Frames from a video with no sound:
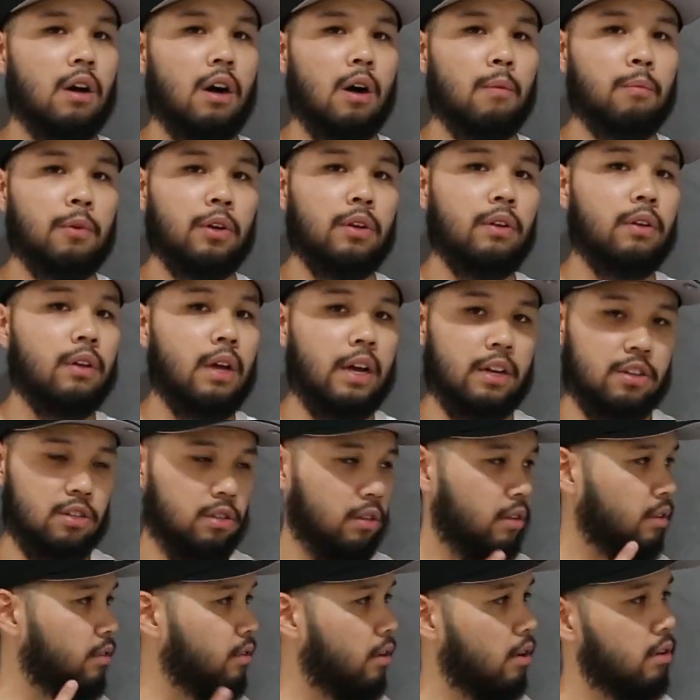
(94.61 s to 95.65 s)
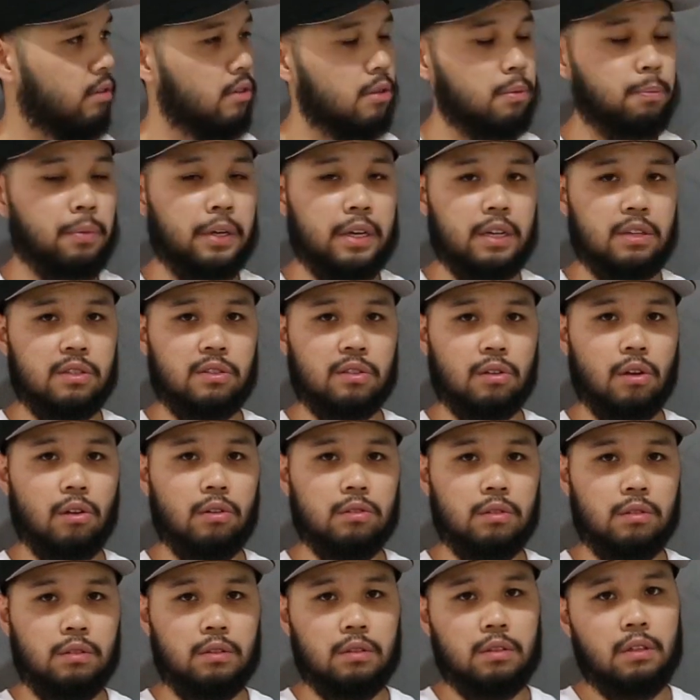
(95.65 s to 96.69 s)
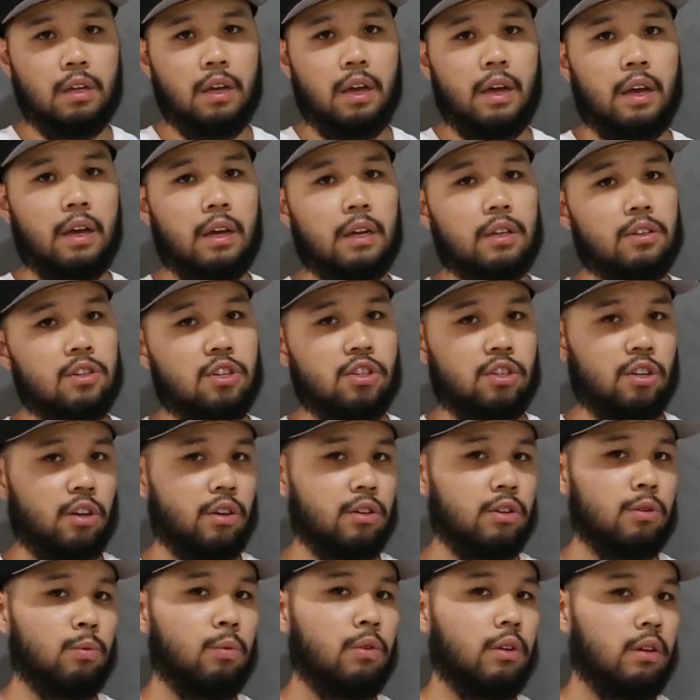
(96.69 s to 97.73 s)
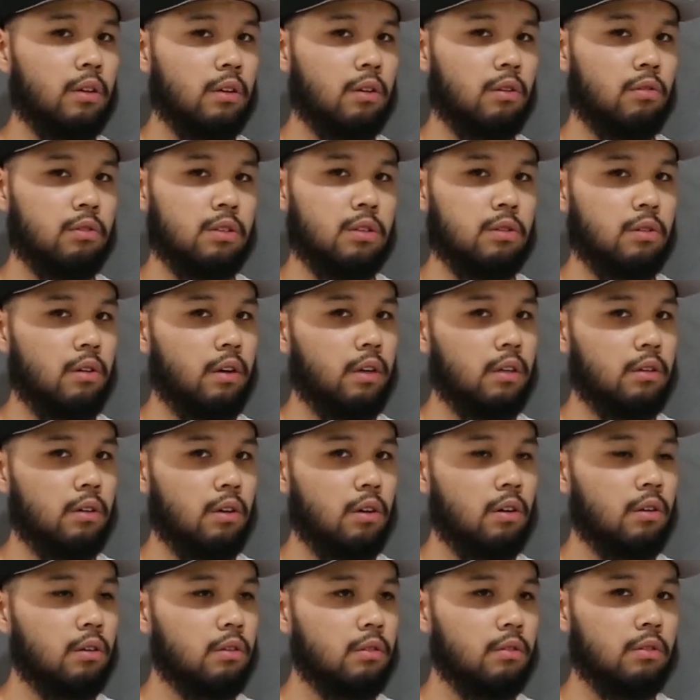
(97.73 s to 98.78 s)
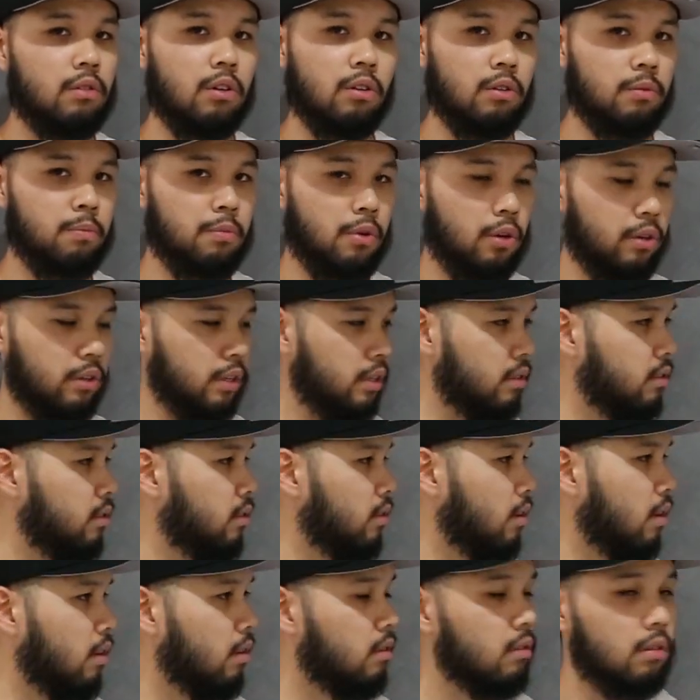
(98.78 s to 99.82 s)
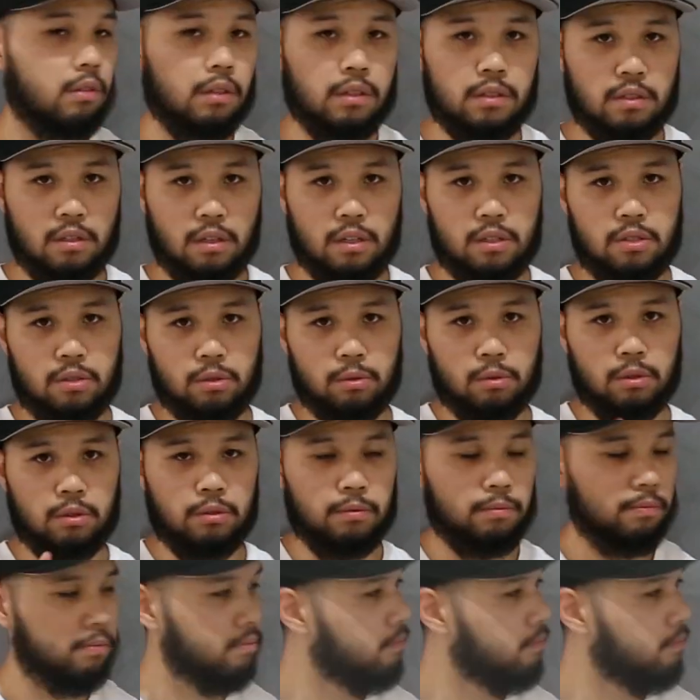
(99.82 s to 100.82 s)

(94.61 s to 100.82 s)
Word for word: I'm gonna actually throw this piece on and show you what it looks like on, on body. So let's get to